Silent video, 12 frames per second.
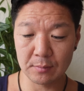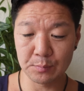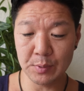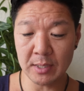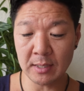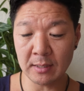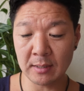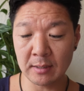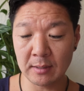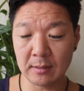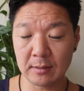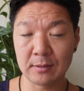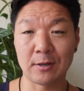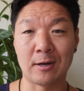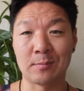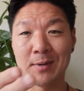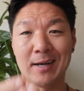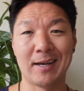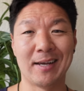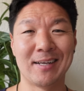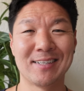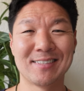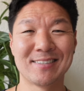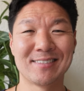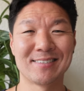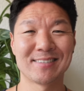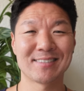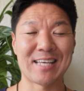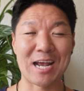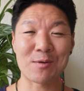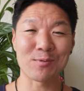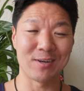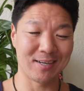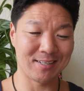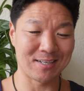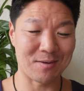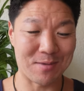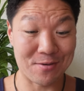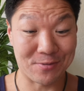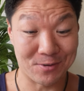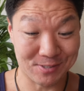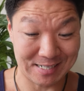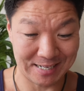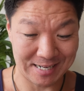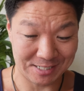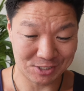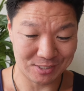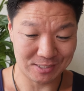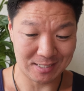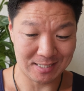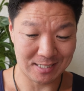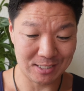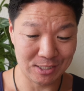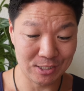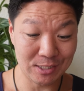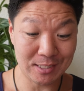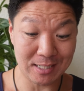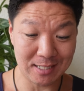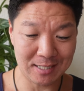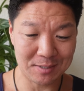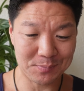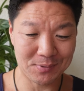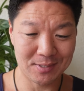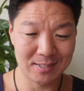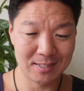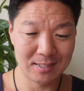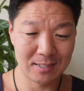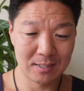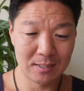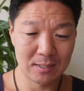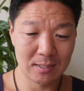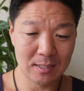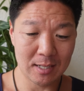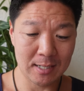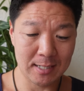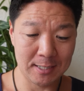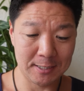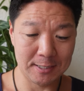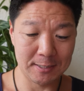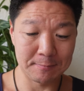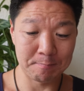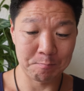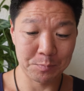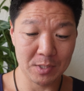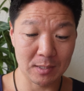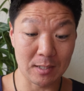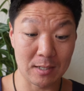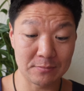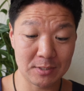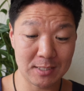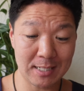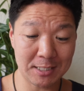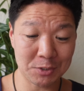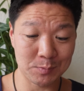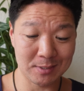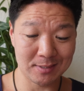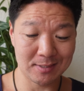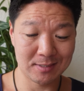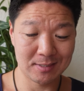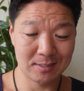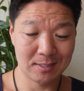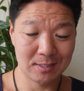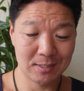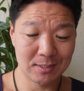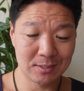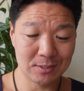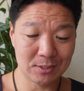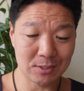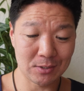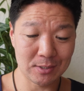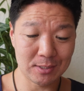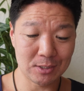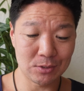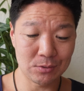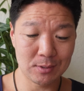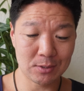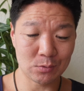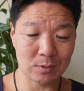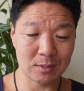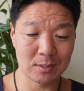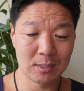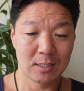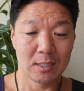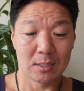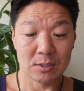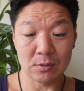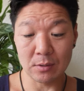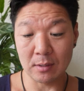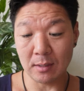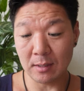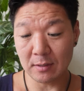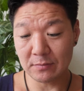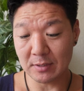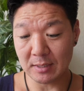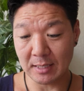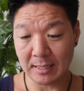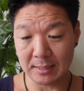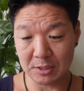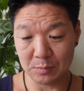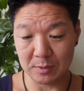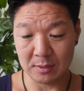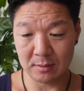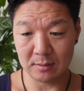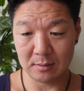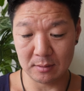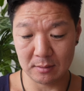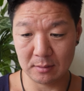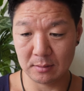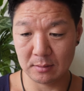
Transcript: being on my camera and not my phone is I can actually uh, look up um, the law of detachment. So let's do this one. So the law of detachment,